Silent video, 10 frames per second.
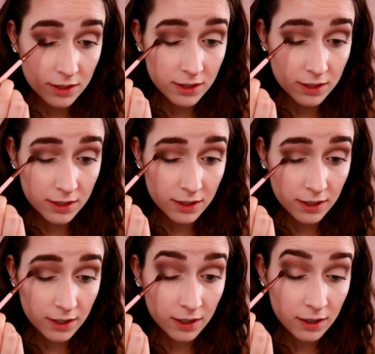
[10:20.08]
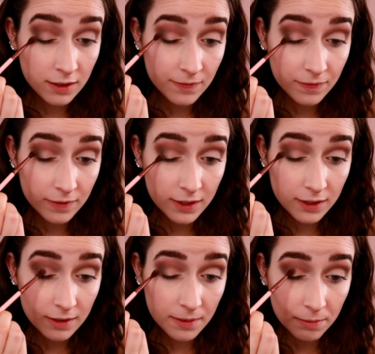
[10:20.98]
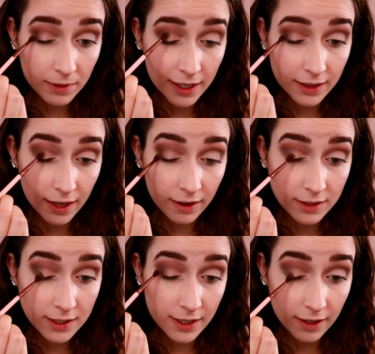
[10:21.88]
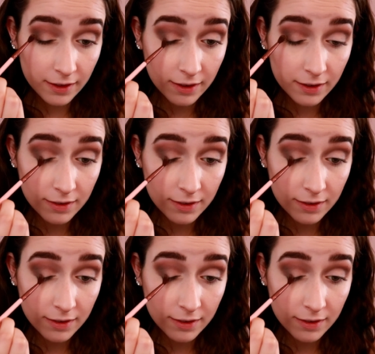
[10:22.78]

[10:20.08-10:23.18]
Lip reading: Just gonna blend that together.